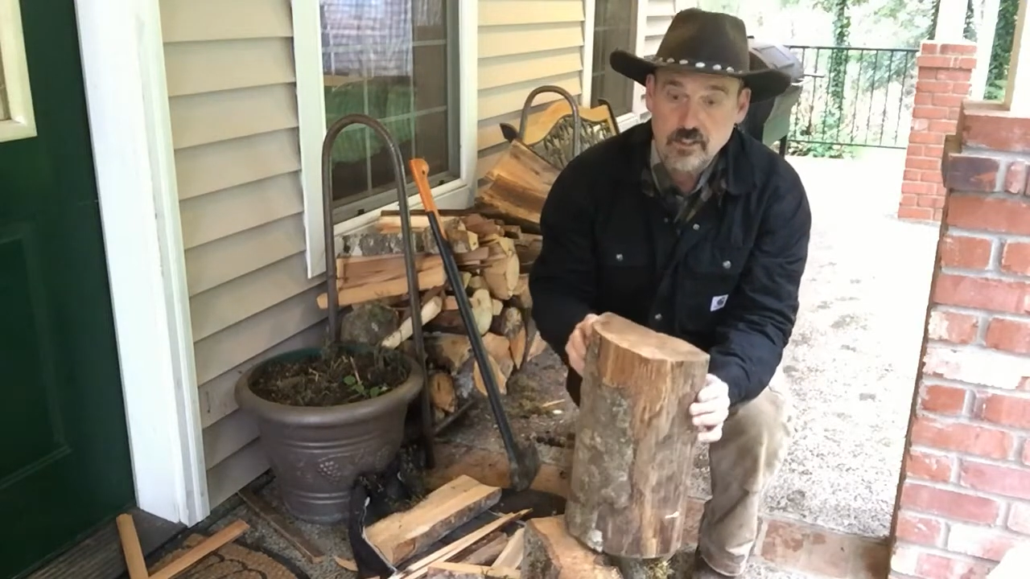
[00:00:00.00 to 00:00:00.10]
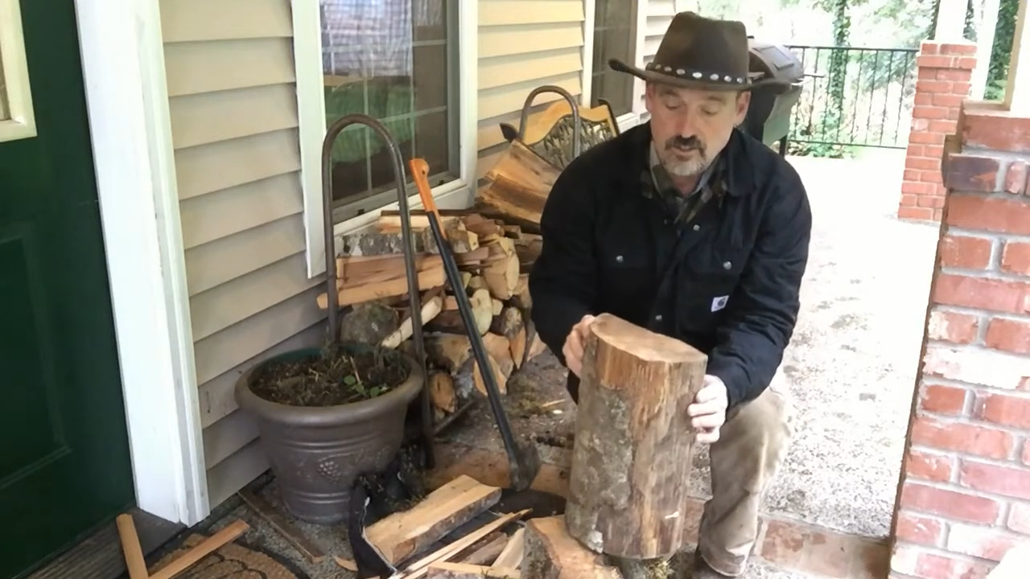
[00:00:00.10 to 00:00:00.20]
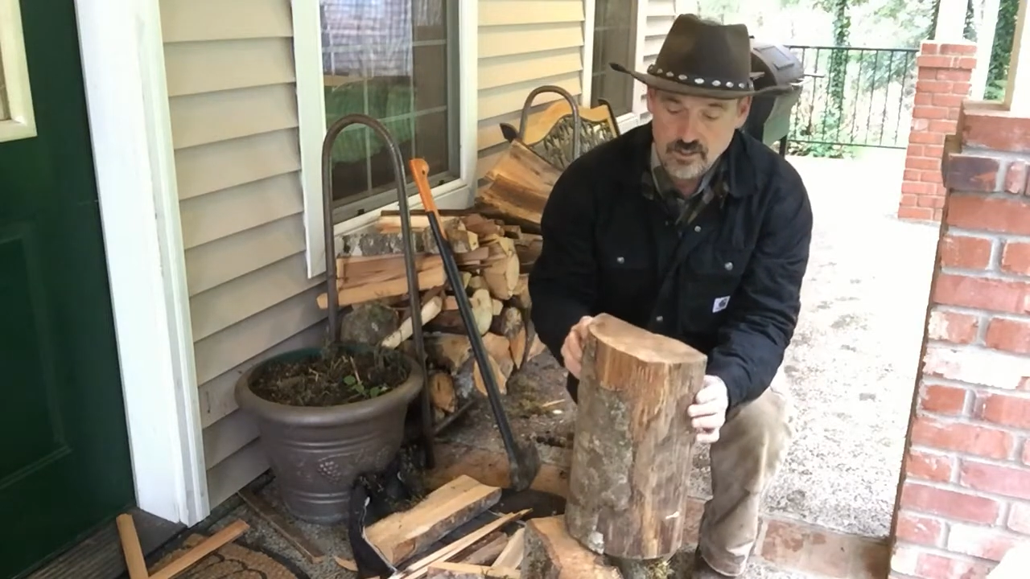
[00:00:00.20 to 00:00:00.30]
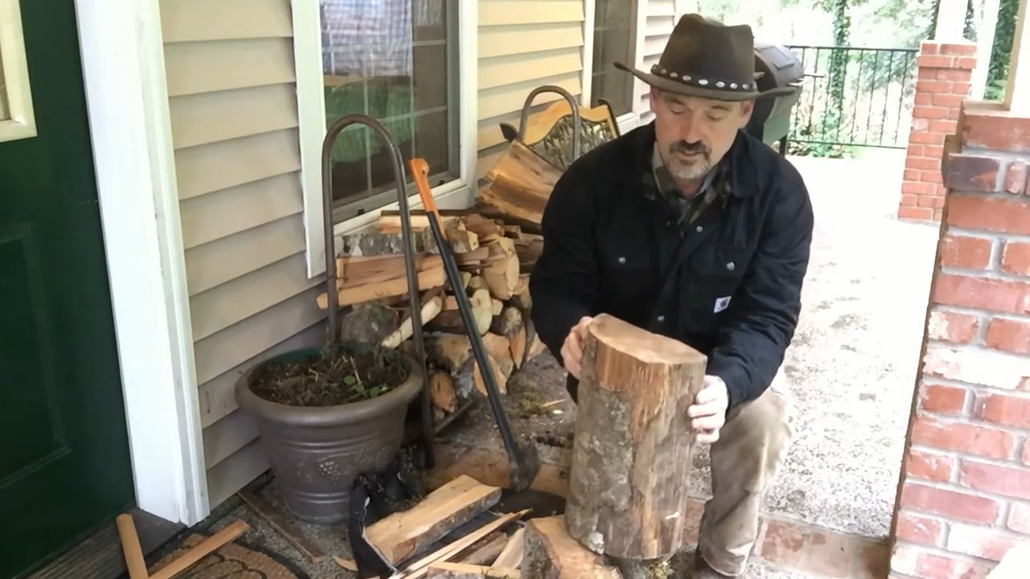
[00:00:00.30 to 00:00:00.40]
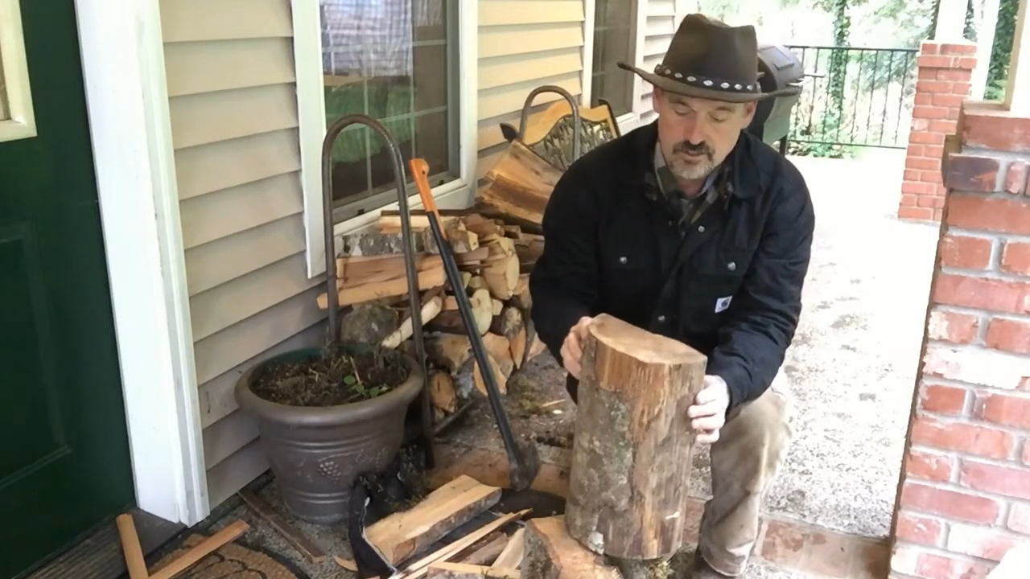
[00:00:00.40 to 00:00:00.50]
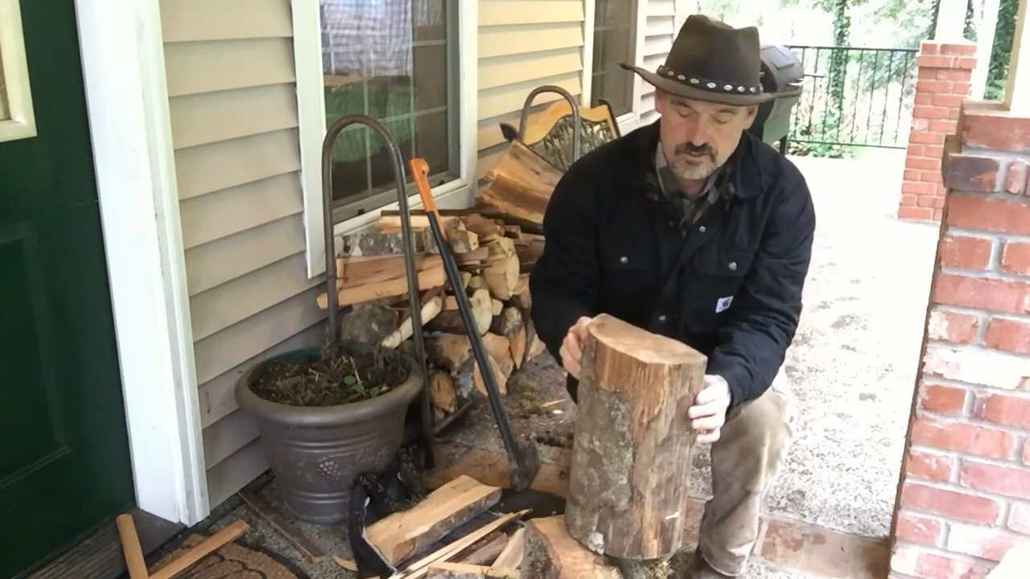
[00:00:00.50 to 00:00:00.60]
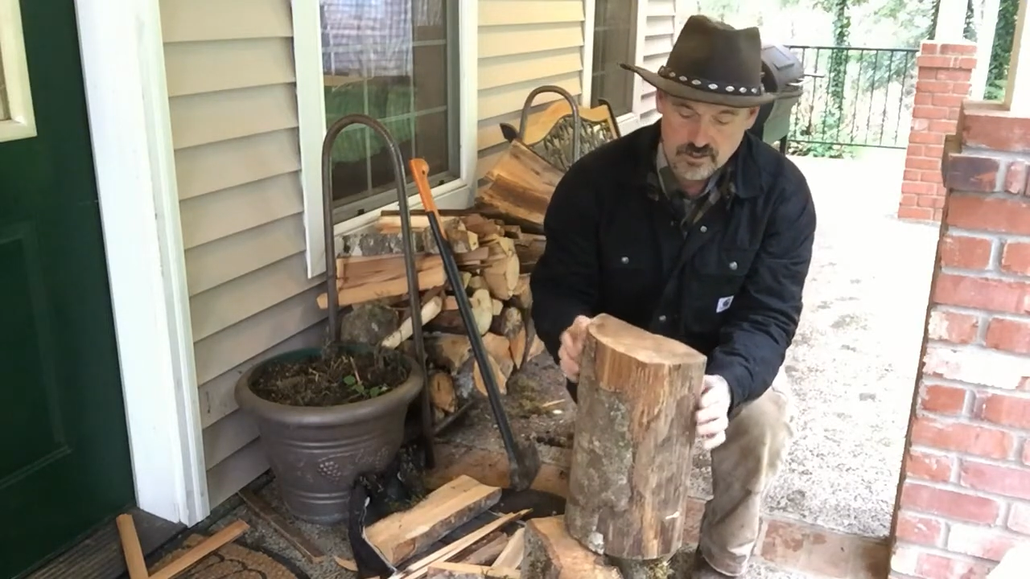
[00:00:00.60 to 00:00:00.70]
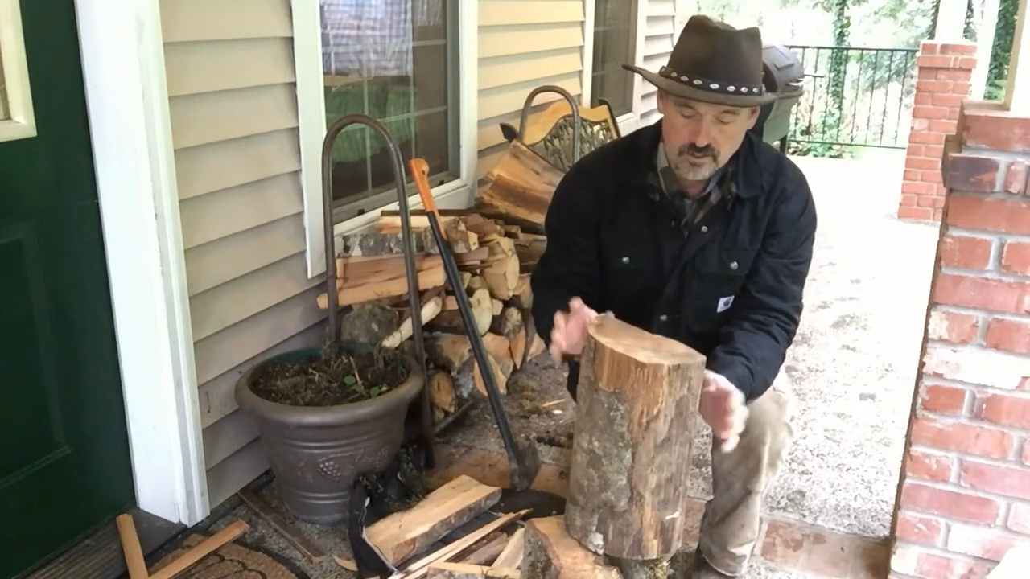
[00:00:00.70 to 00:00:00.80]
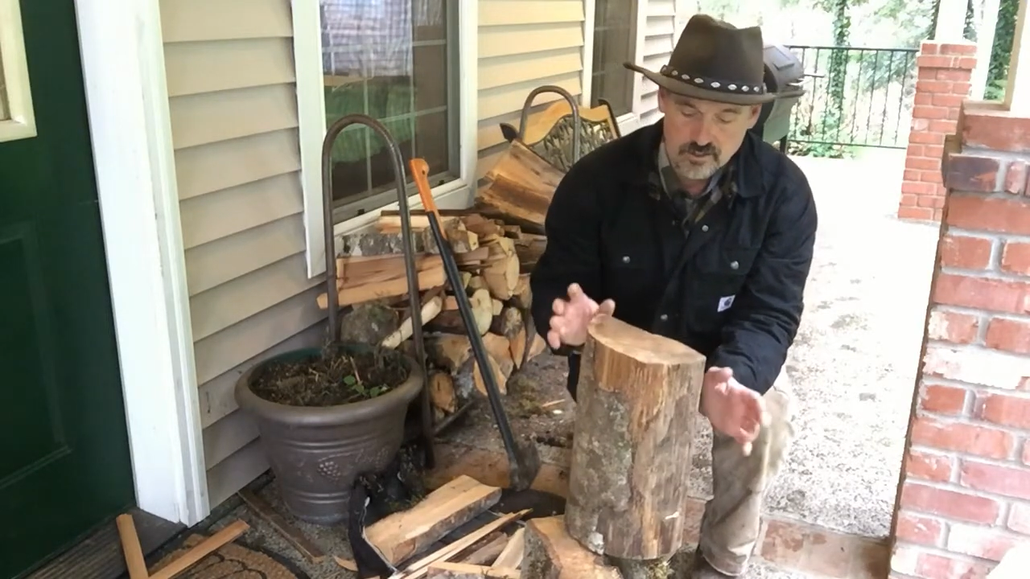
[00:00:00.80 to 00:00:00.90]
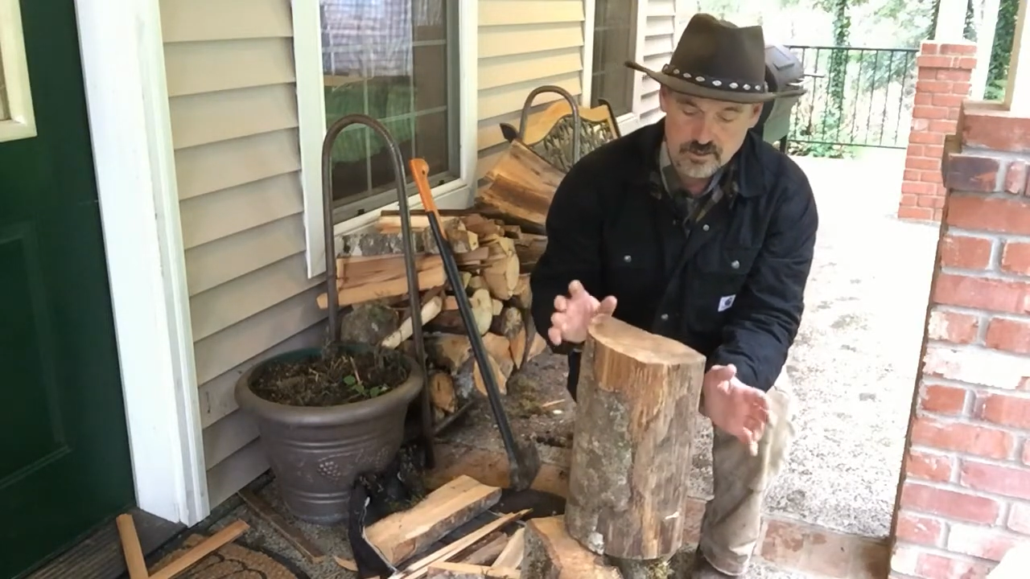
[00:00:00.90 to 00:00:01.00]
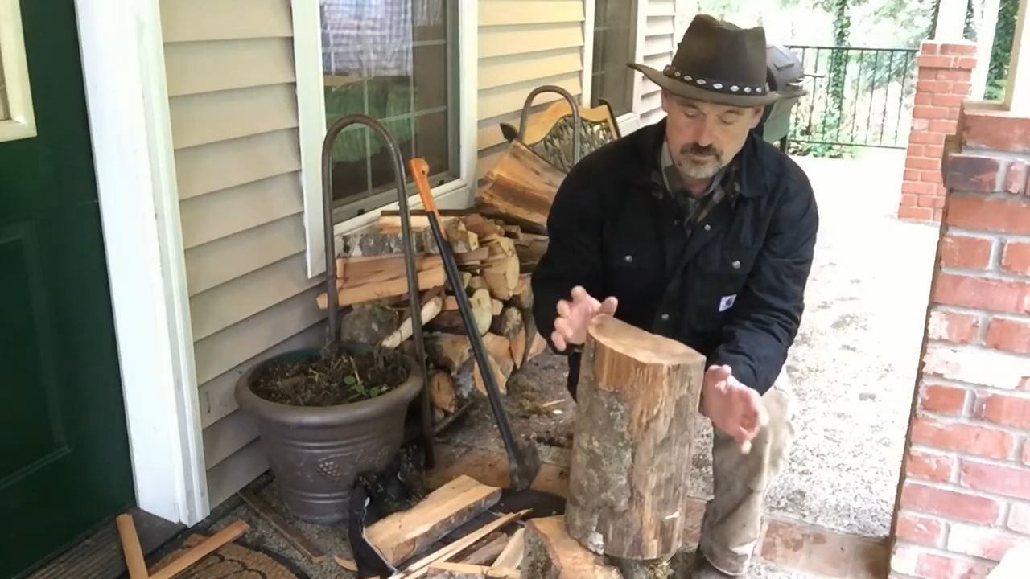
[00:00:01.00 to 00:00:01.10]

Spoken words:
going to use a larger